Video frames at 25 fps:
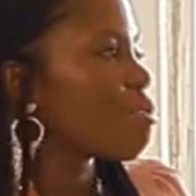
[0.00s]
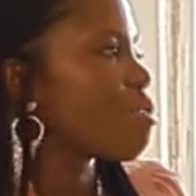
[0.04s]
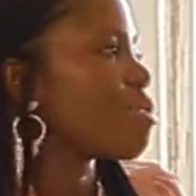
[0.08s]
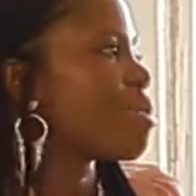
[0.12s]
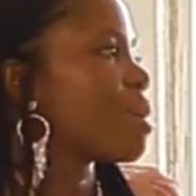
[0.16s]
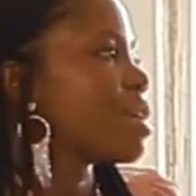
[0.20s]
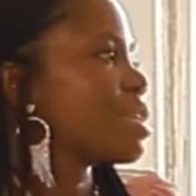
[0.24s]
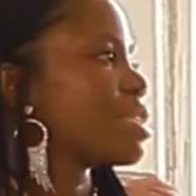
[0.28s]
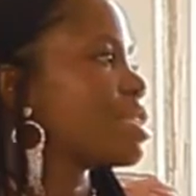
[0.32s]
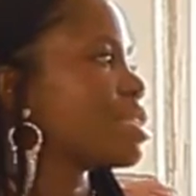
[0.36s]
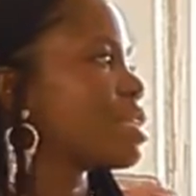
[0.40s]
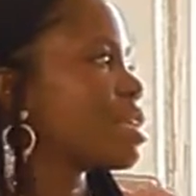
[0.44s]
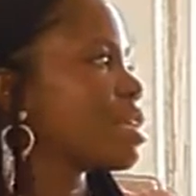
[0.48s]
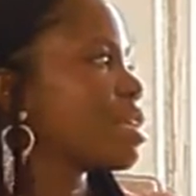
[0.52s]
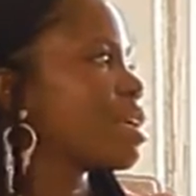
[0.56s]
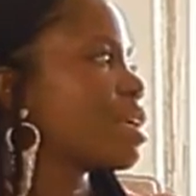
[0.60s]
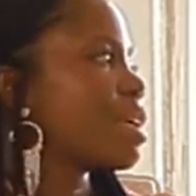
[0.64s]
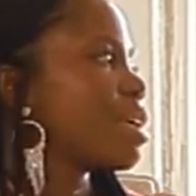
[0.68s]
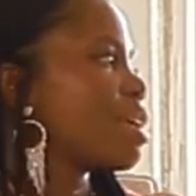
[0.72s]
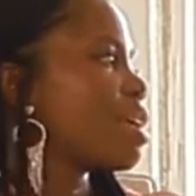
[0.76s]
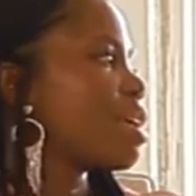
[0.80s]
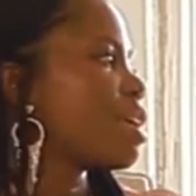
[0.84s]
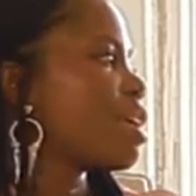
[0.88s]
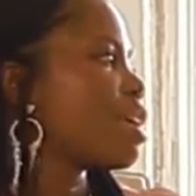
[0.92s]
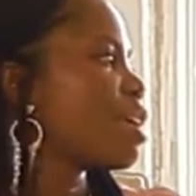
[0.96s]
for us.
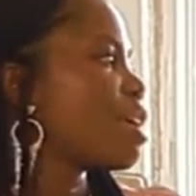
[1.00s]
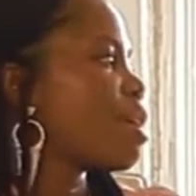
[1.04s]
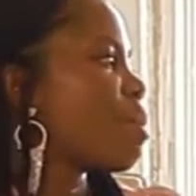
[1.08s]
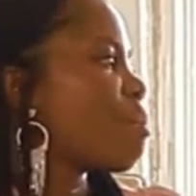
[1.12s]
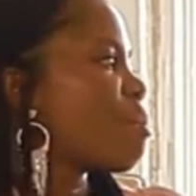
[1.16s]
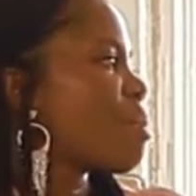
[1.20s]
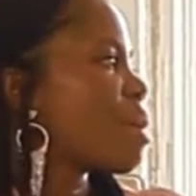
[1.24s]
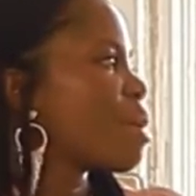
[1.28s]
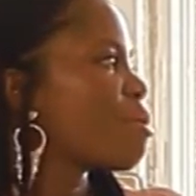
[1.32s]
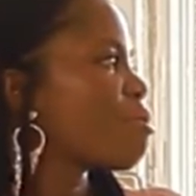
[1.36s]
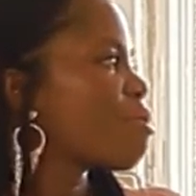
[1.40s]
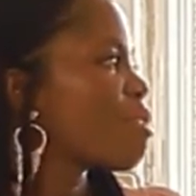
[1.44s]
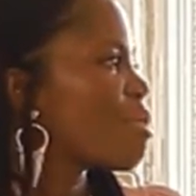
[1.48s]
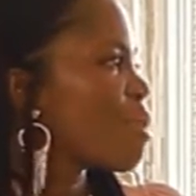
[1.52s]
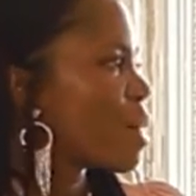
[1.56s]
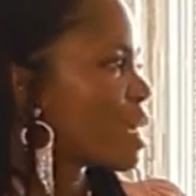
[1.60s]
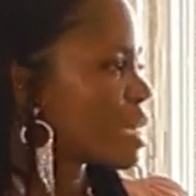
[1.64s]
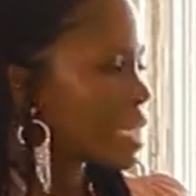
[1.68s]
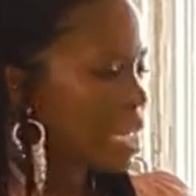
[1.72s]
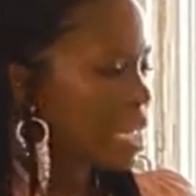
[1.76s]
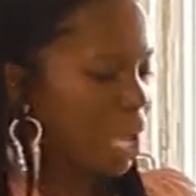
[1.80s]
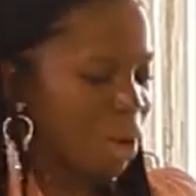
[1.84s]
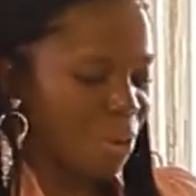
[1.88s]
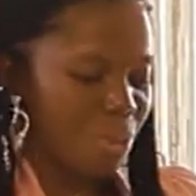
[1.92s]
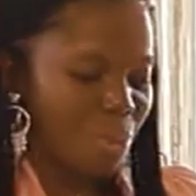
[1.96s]
My
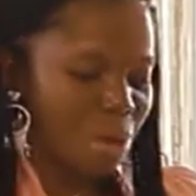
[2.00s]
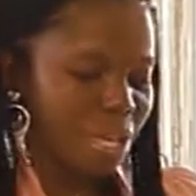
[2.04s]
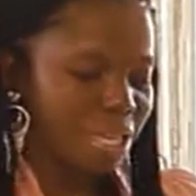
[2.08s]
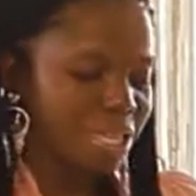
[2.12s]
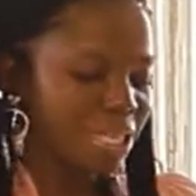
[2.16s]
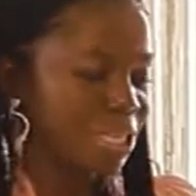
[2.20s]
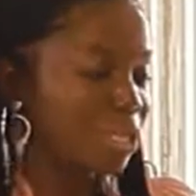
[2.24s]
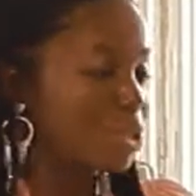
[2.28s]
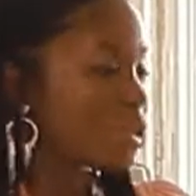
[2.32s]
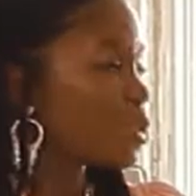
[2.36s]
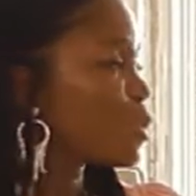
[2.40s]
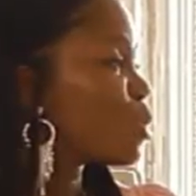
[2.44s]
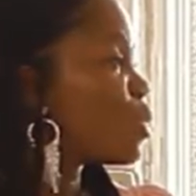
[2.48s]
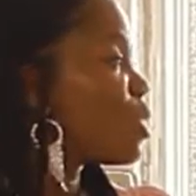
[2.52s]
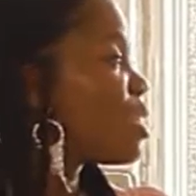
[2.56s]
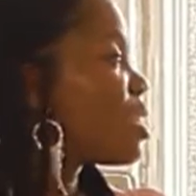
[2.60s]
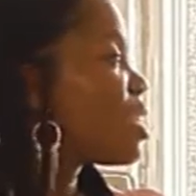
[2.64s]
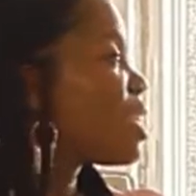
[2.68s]
viewers are waiting to